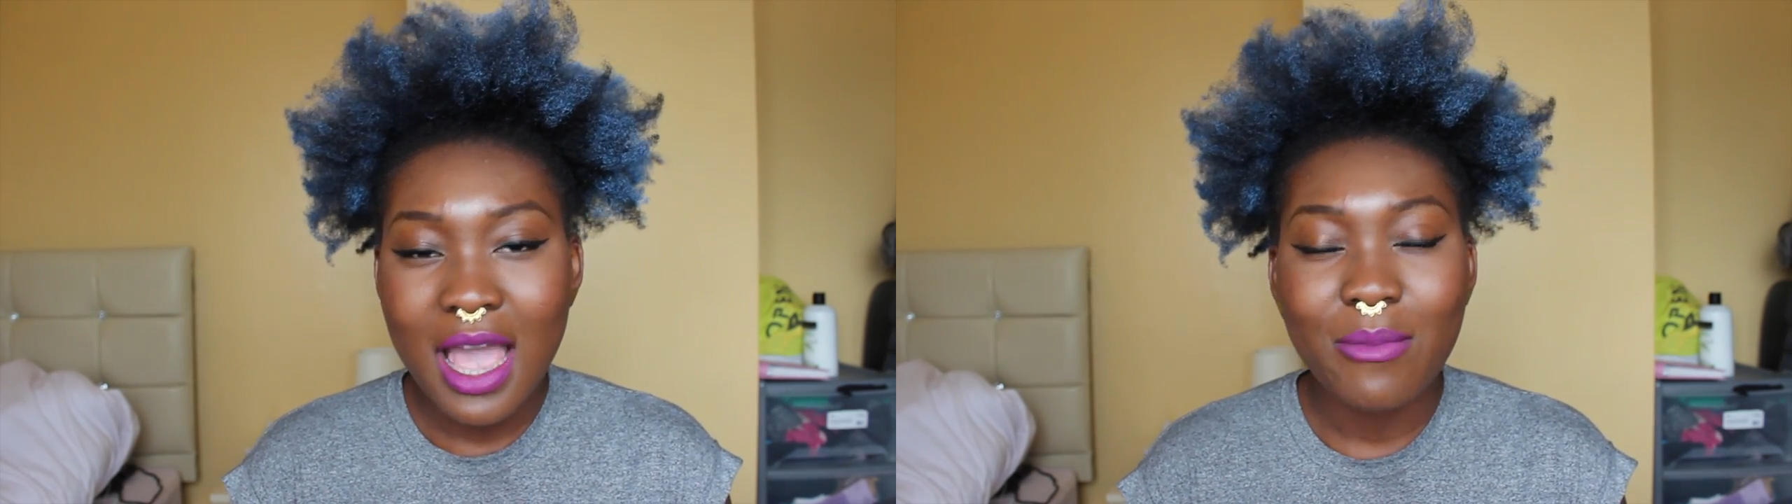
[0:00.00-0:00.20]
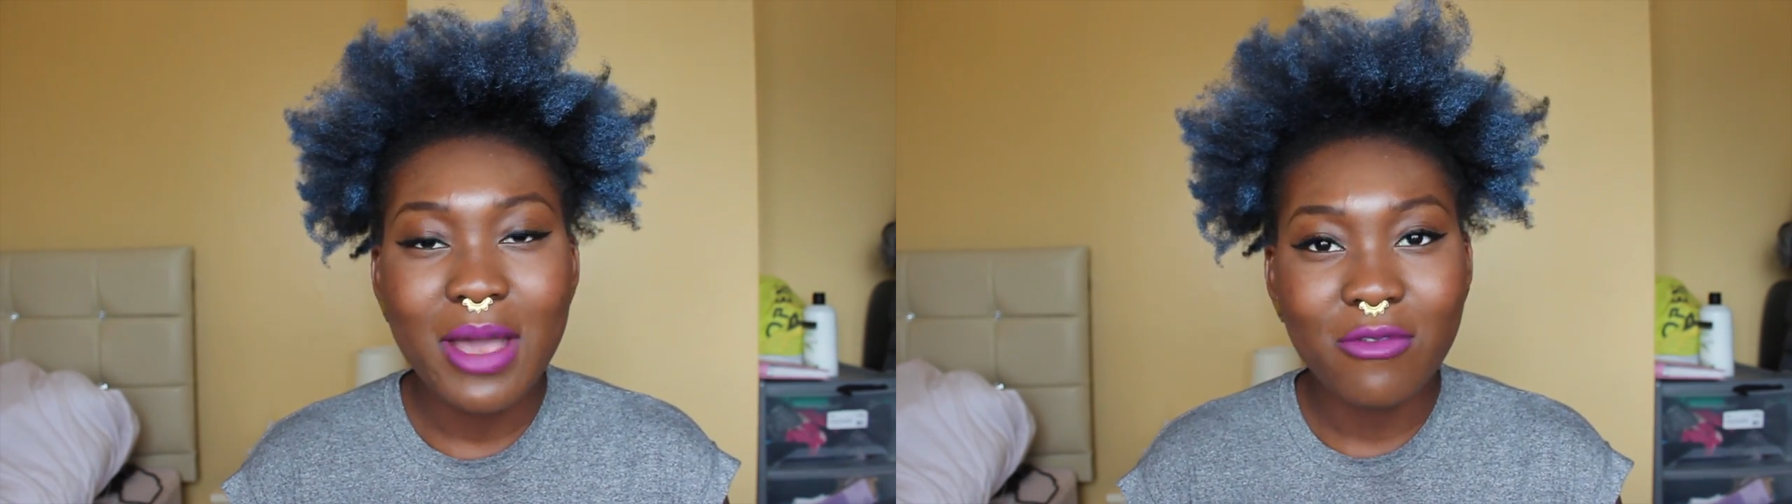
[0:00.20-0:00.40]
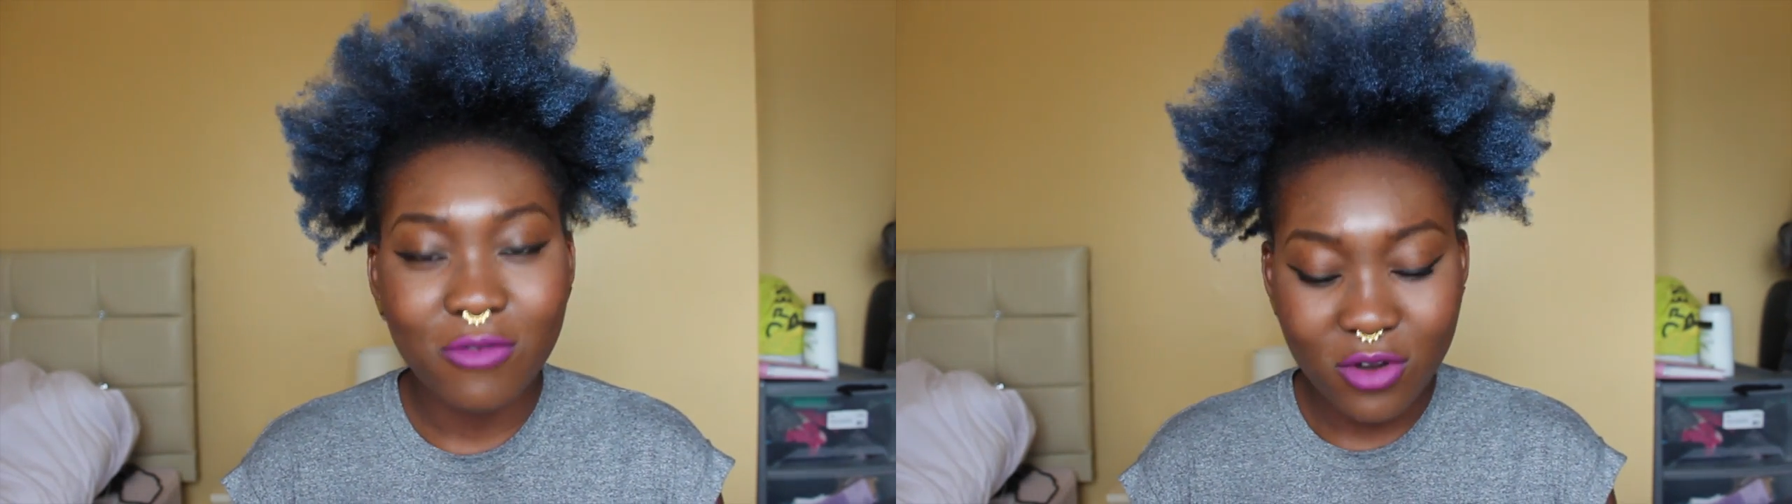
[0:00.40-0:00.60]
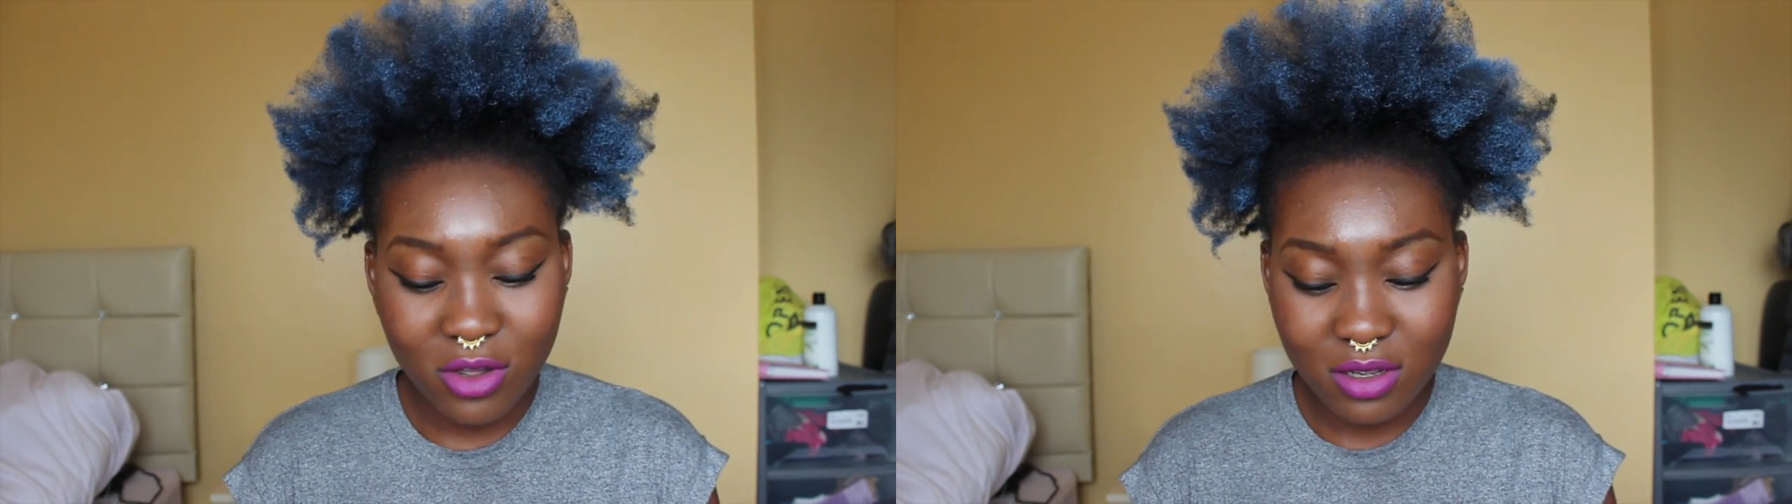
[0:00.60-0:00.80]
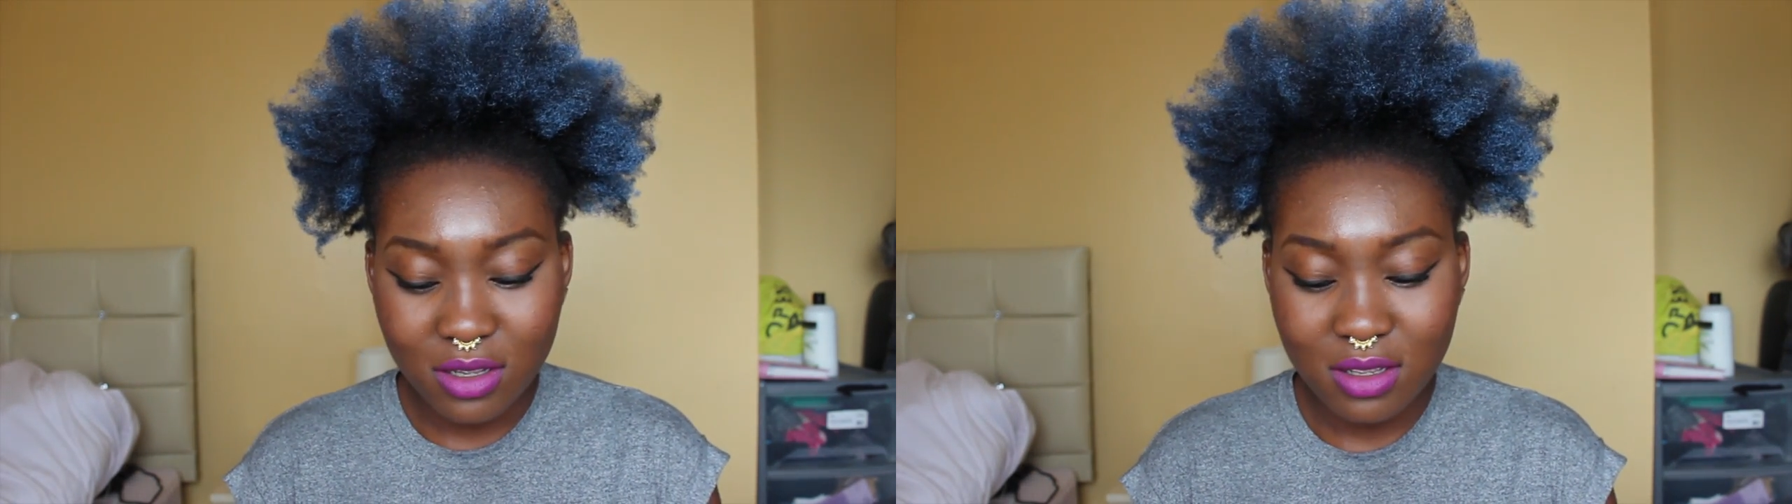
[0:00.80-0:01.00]
I might
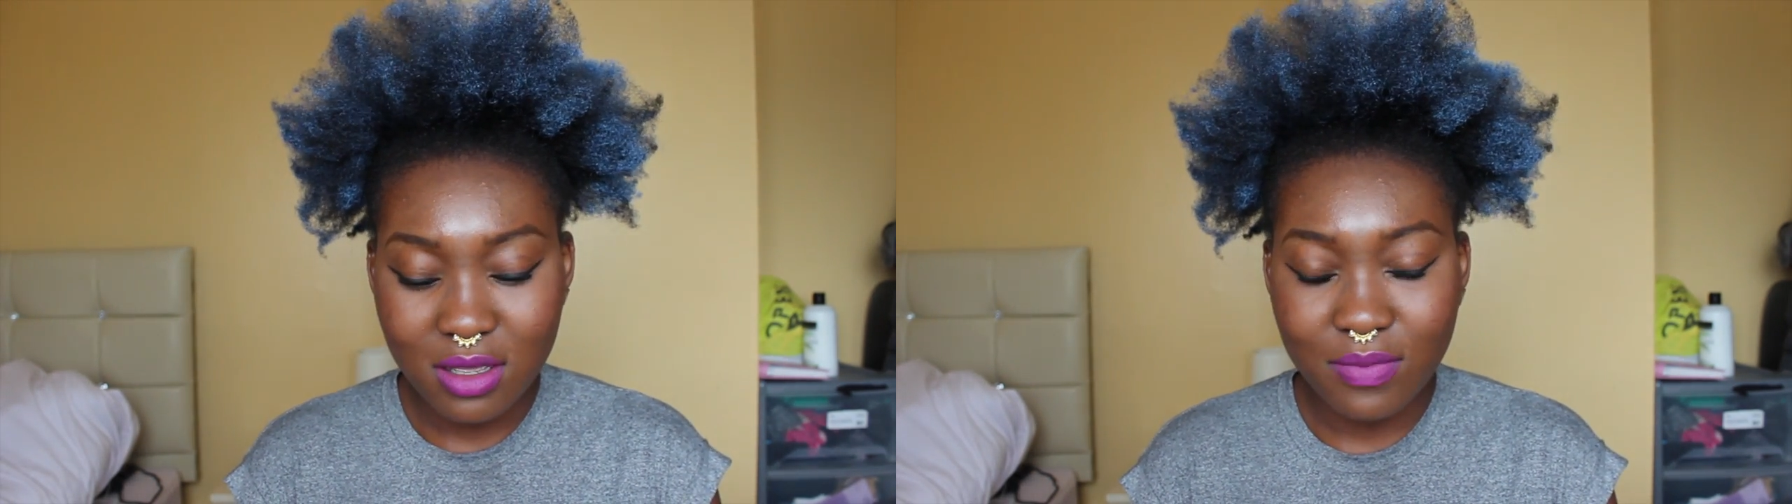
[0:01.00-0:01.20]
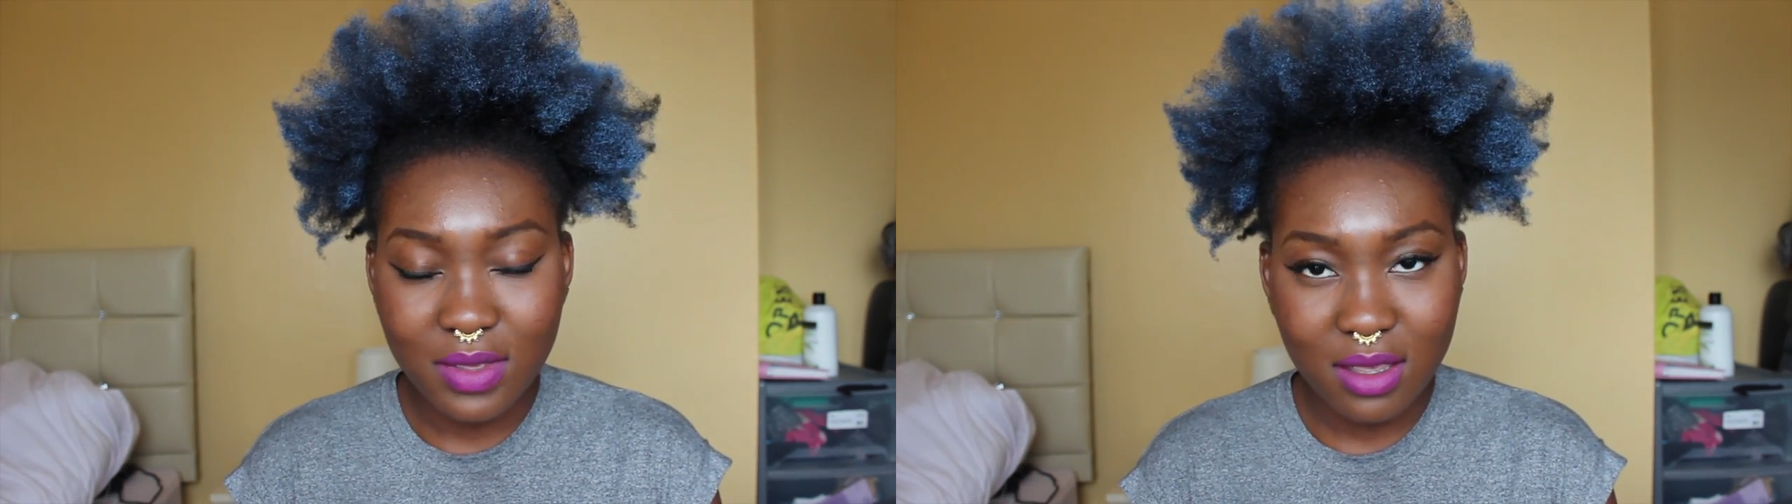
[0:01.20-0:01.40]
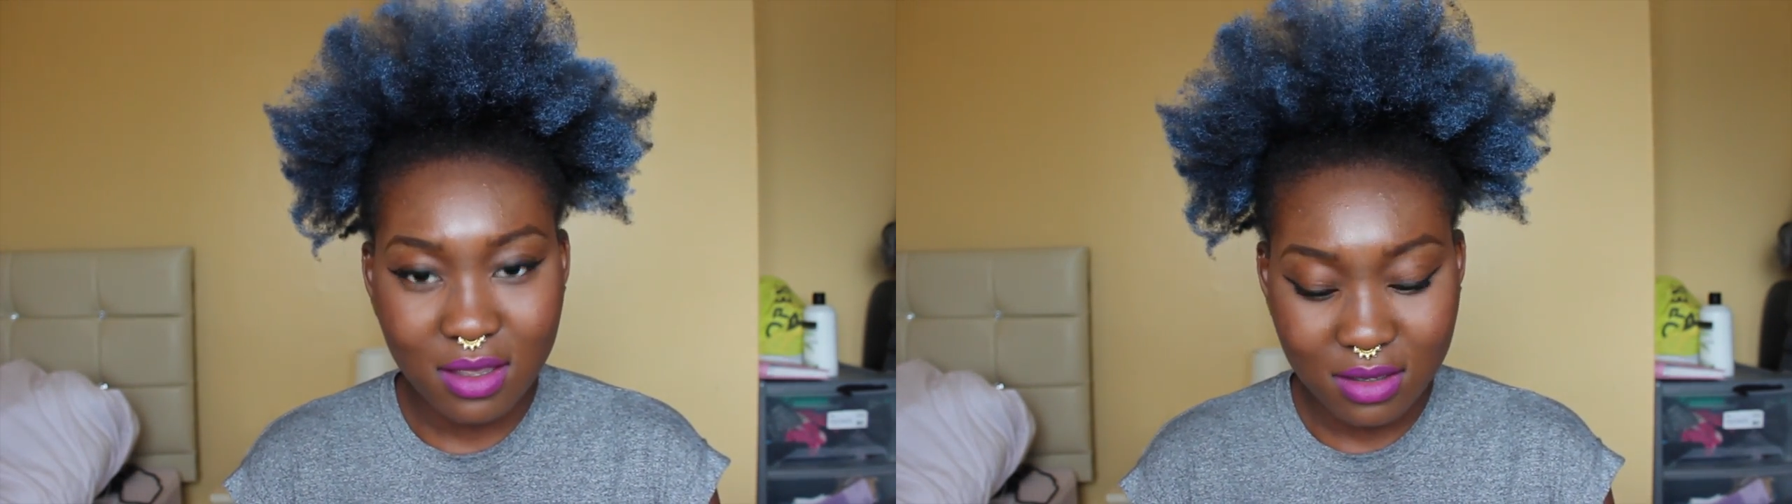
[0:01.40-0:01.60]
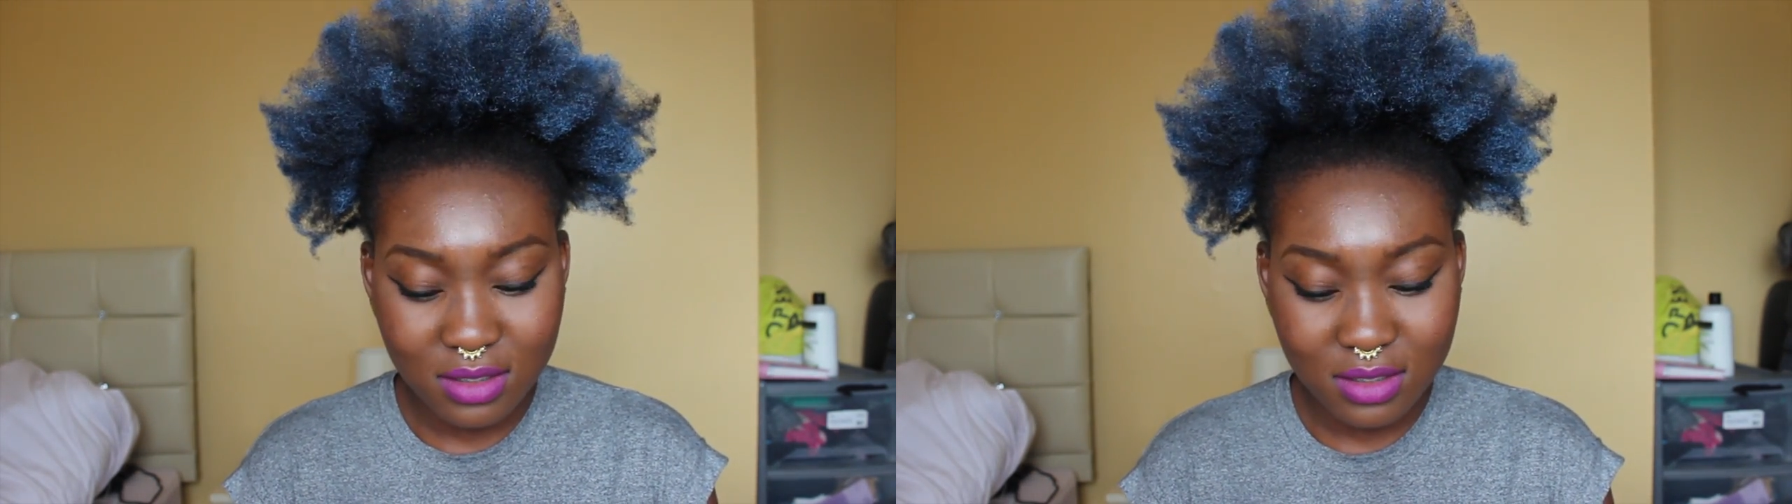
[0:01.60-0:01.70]
vlog a bit,